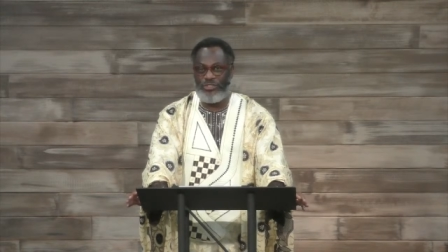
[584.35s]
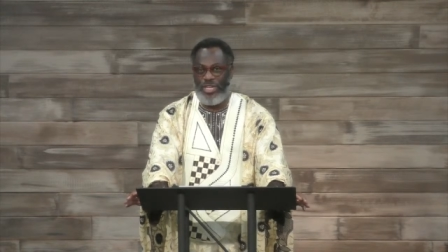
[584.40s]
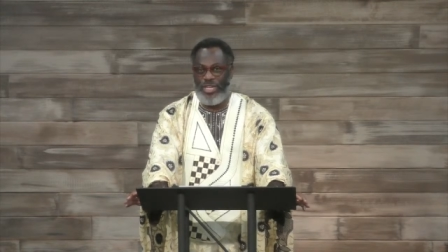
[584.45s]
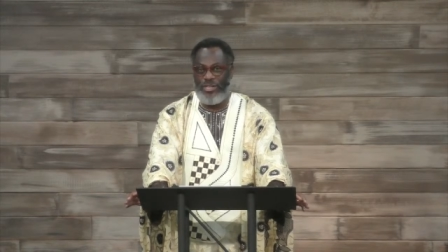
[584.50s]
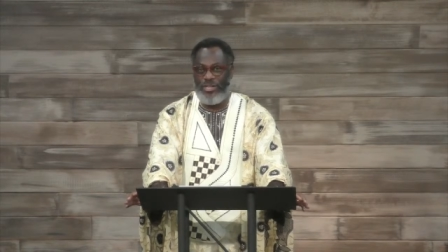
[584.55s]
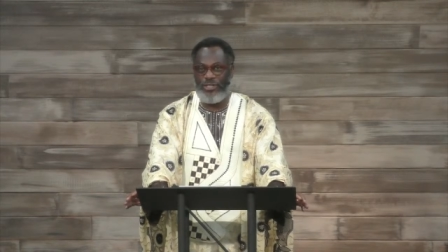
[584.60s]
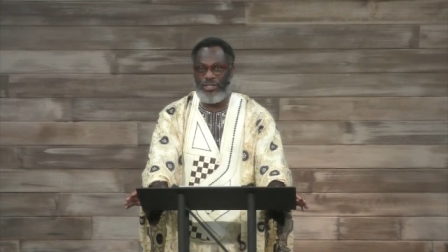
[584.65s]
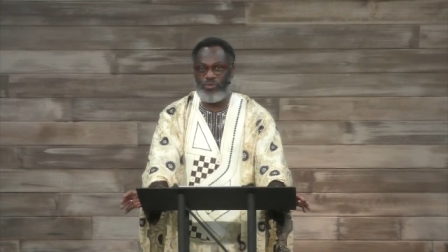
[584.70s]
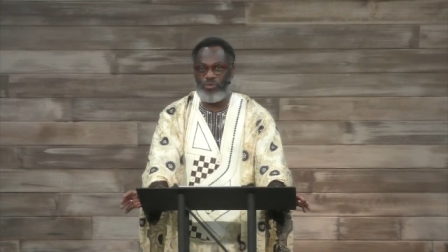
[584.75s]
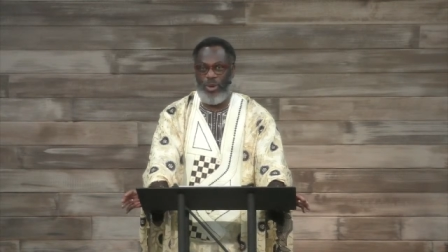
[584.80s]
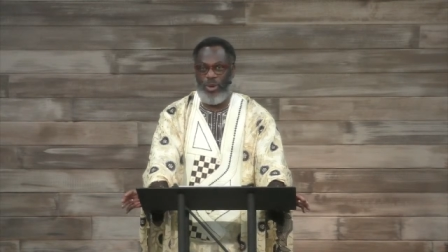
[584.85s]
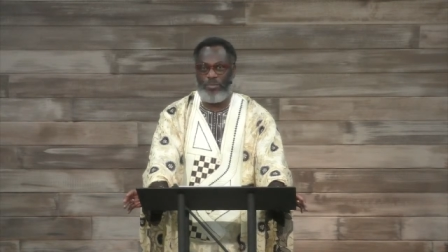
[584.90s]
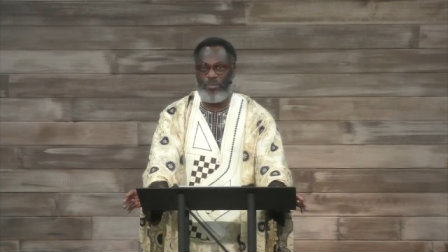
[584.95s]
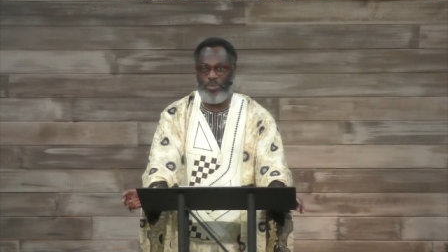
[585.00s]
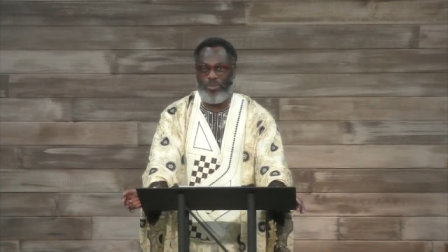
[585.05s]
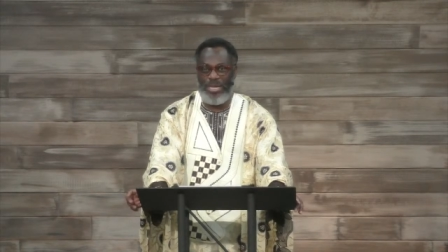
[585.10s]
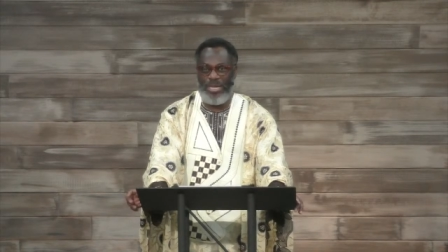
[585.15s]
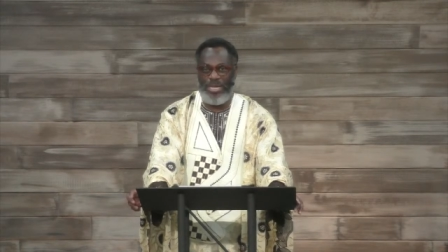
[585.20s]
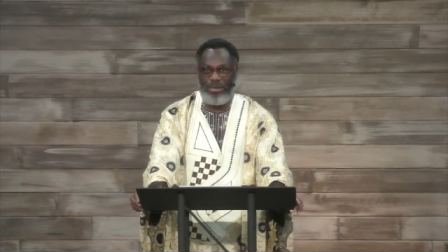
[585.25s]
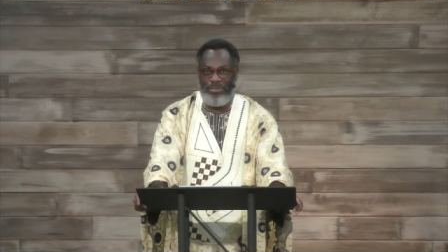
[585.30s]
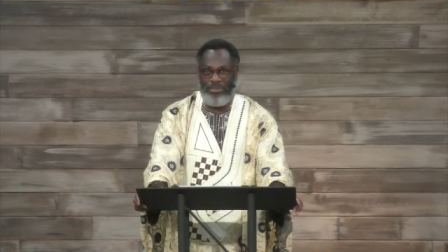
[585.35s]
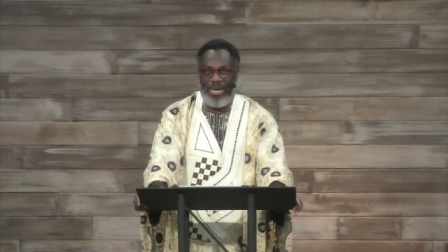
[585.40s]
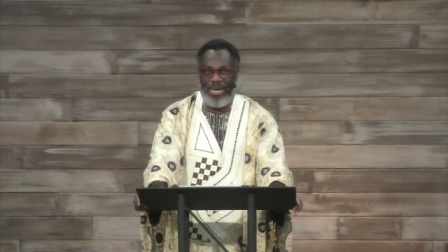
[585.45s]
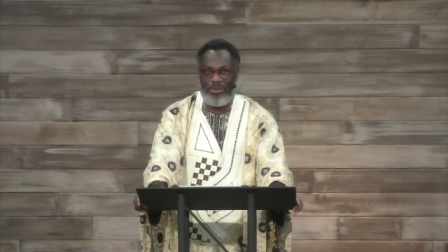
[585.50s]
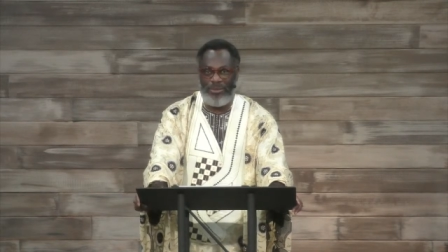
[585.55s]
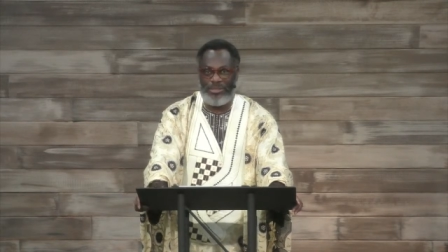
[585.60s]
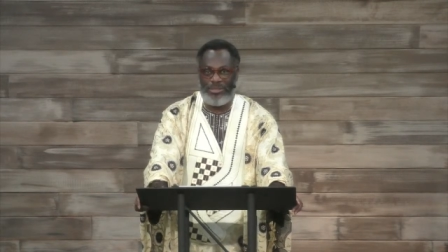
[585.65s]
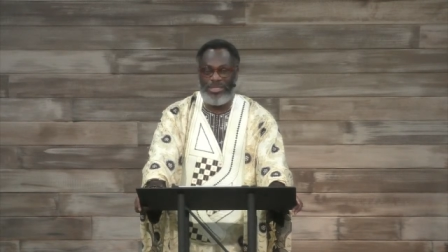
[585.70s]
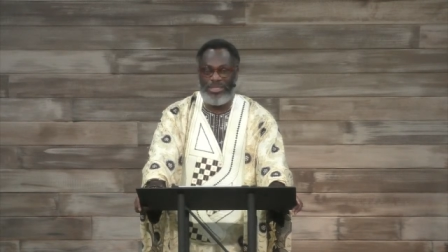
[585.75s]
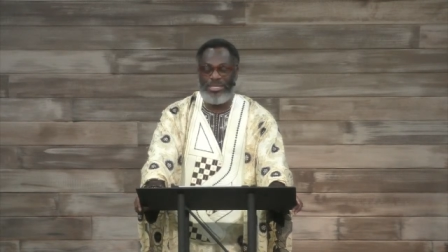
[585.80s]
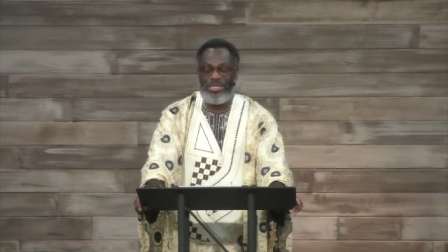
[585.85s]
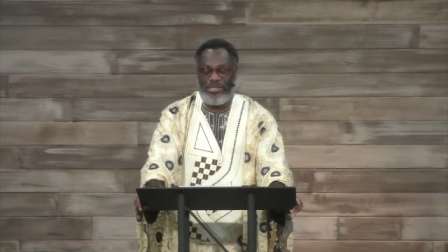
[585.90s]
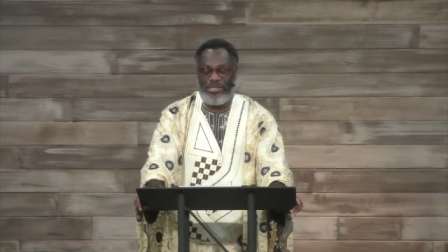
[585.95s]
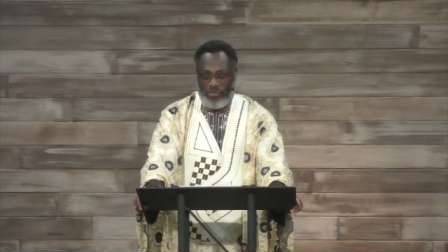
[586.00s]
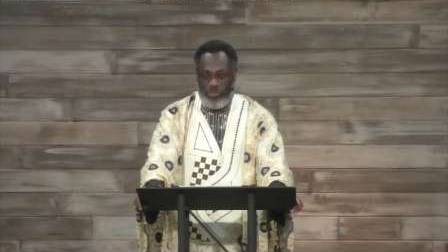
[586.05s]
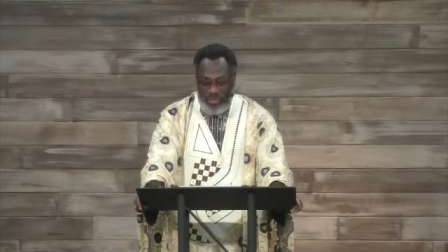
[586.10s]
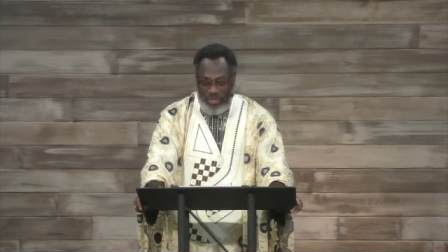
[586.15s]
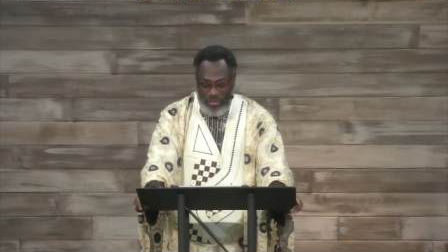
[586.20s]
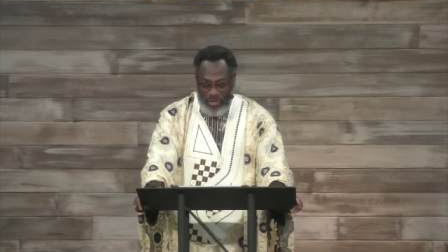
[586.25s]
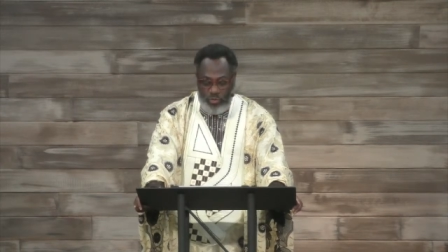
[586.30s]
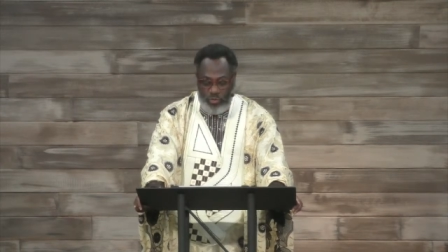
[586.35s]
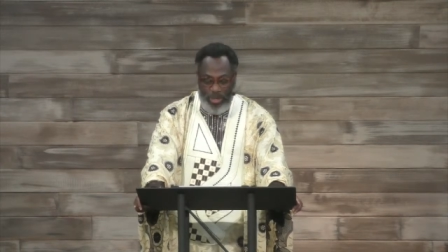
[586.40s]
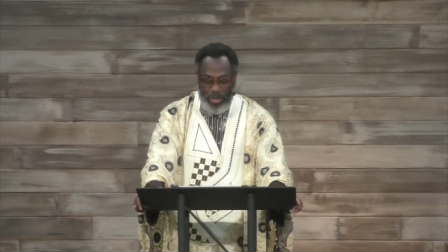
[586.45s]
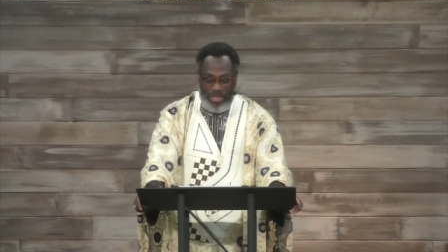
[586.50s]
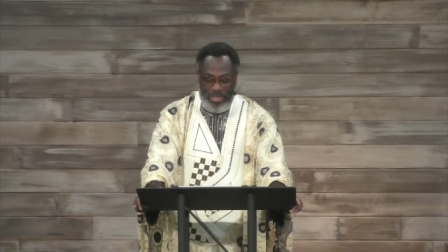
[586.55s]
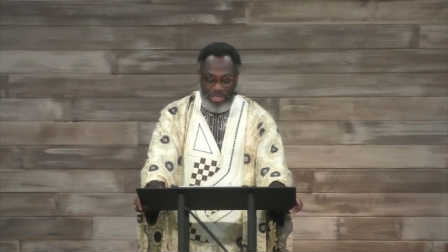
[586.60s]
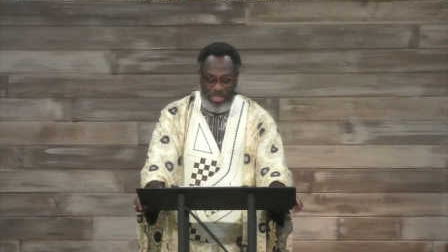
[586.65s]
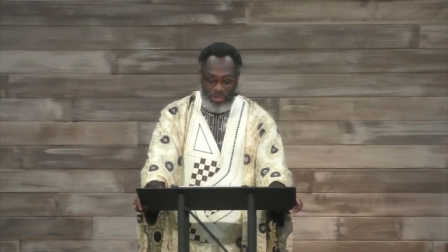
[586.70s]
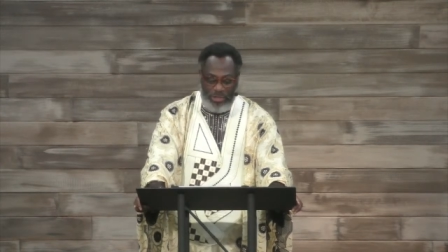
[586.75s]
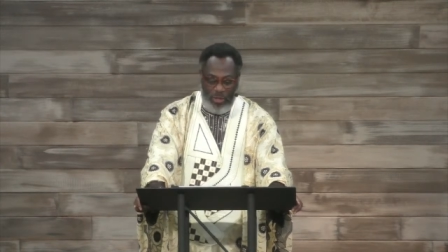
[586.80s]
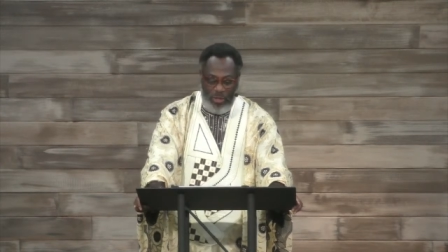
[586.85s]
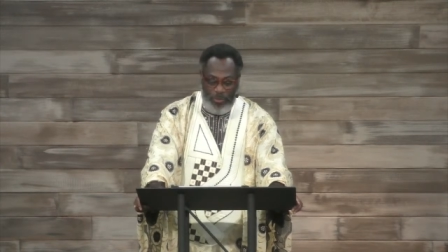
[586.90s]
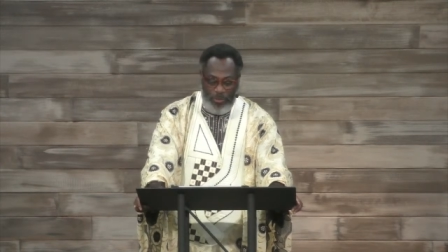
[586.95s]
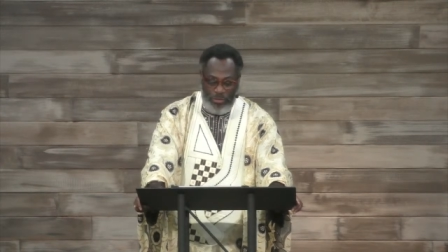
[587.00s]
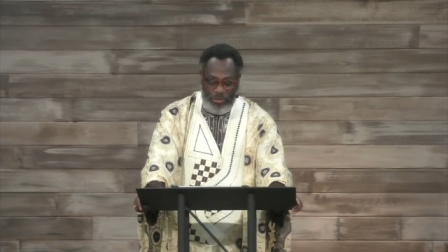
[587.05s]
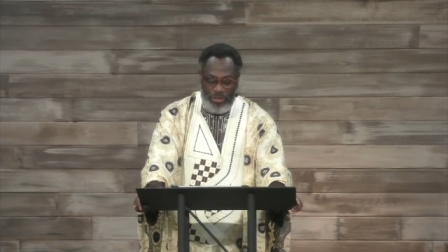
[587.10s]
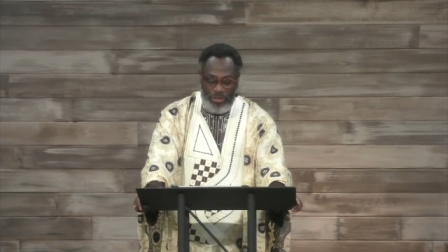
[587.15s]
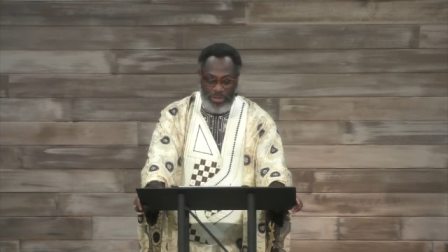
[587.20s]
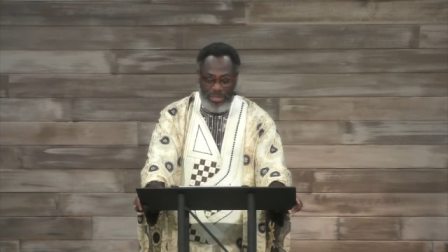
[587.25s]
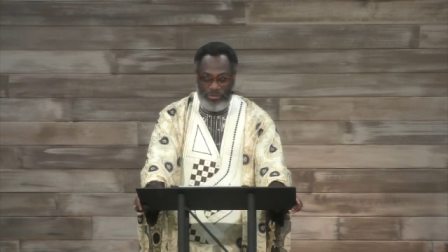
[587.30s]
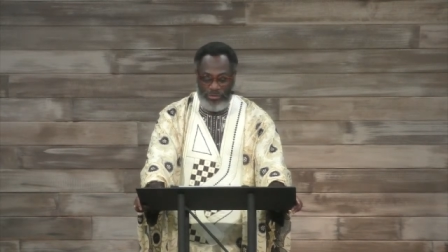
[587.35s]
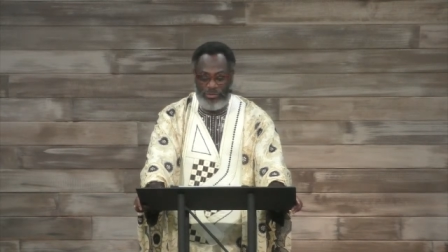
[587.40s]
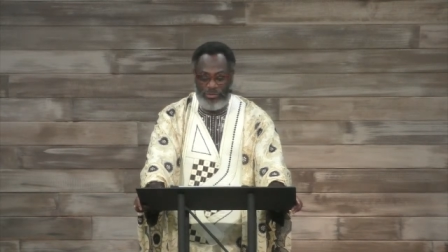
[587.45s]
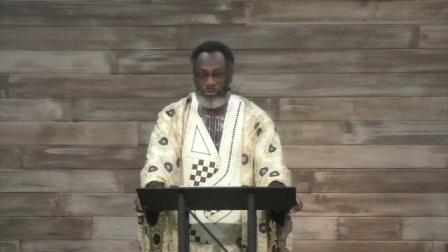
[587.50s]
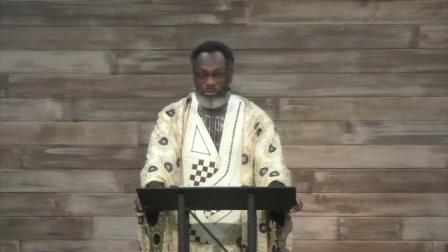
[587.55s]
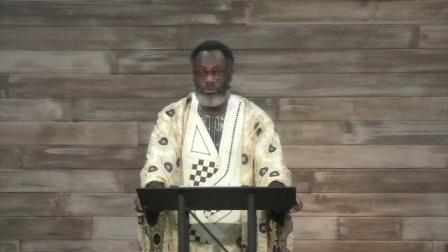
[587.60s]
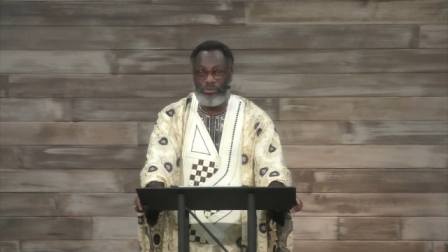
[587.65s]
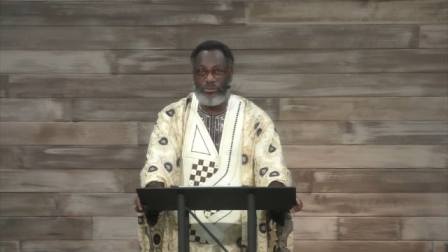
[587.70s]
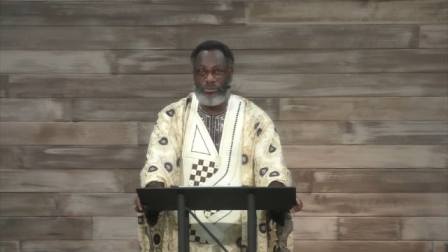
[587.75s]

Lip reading: tedious work bring about, such one is an opportunist.